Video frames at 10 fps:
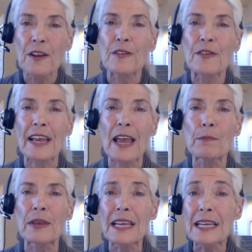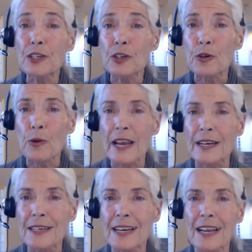that can be
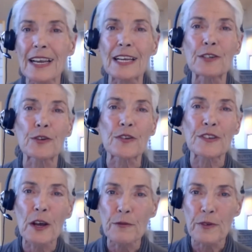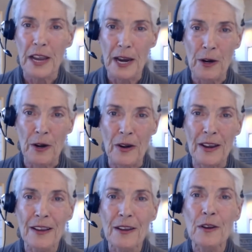integrated into self-care
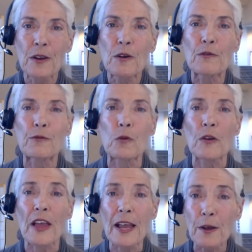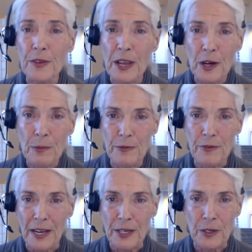for the healthcare
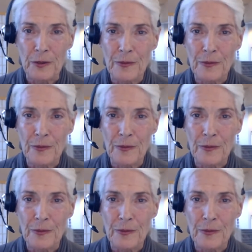provider,